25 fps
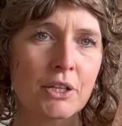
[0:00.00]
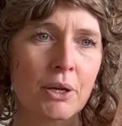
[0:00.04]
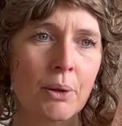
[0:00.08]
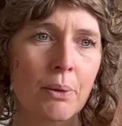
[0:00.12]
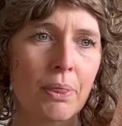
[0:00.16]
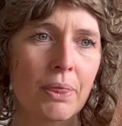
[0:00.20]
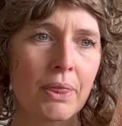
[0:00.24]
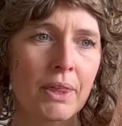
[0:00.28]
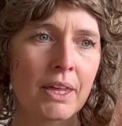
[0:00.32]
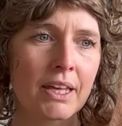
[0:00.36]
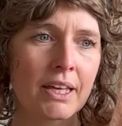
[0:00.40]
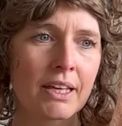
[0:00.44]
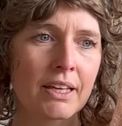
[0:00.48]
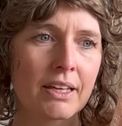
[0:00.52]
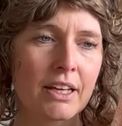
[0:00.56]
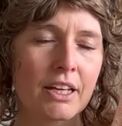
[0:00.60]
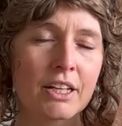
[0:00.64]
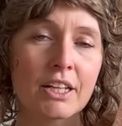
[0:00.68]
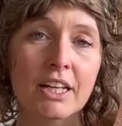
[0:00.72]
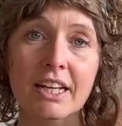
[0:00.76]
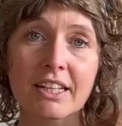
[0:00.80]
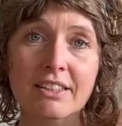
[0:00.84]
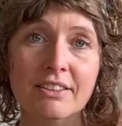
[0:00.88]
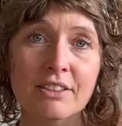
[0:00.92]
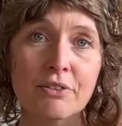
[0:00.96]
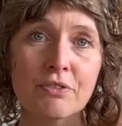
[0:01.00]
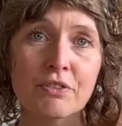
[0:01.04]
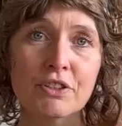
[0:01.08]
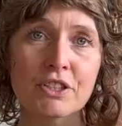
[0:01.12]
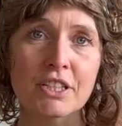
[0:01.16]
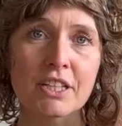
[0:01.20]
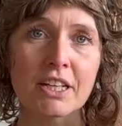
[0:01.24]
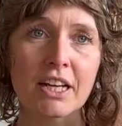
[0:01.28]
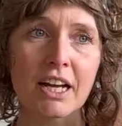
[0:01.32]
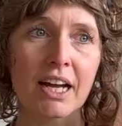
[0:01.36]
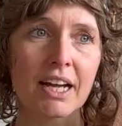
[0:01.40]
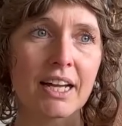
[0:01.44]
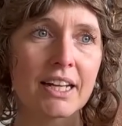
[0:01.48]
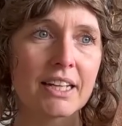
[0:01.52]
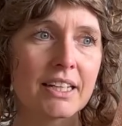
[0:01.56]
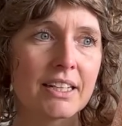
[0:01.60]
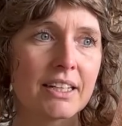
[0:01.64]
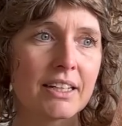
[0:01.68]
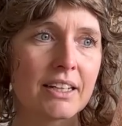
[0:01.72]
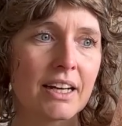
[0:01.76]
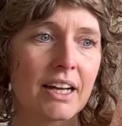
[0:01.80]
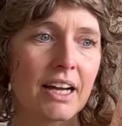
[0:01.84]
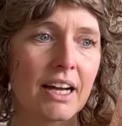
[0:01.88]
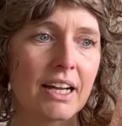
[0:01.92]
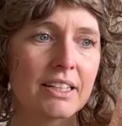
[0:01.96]
an activity
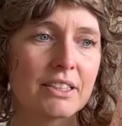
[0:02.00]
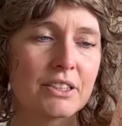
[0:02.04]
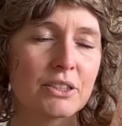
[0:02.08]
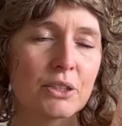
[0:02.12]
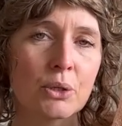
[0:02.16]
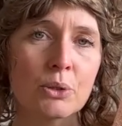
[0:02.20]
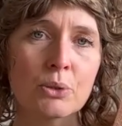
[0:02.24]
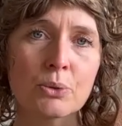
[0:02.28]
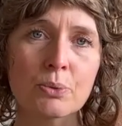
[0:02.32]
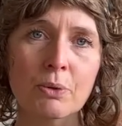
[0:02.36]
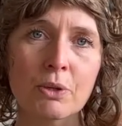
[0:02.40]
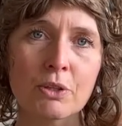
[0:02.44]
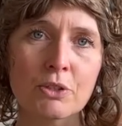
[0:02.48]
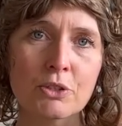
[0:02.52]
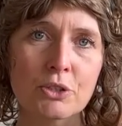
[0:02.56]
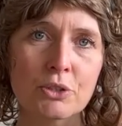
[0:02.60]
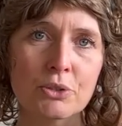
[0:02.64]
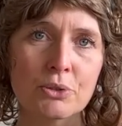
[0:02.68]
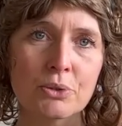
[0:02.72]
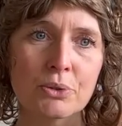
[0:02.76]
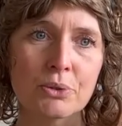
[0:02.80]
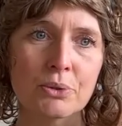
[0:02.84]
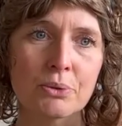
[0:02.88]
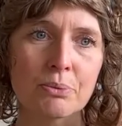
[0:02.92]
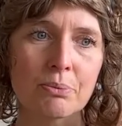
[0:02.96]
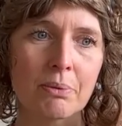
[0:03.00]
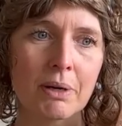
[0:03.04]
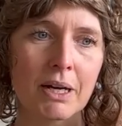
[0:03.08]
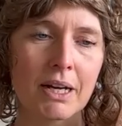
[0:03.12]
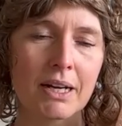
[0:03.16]
I don't want to